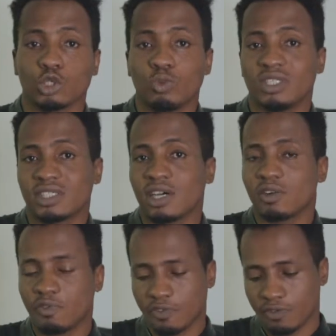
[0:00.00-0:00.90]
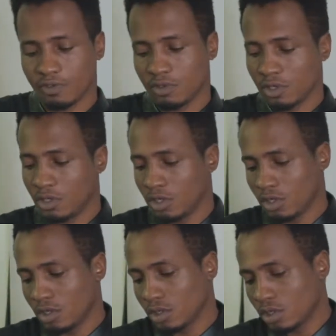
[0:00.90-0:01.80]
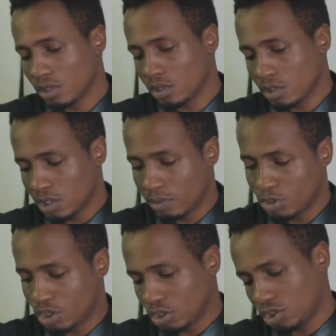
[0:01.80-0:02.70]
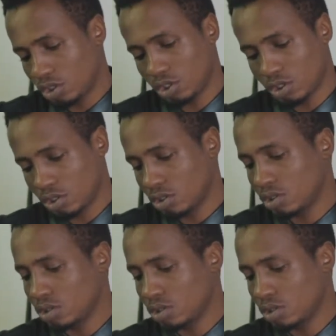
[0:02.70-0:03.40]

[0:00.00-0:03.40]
Osmo itself. Let me just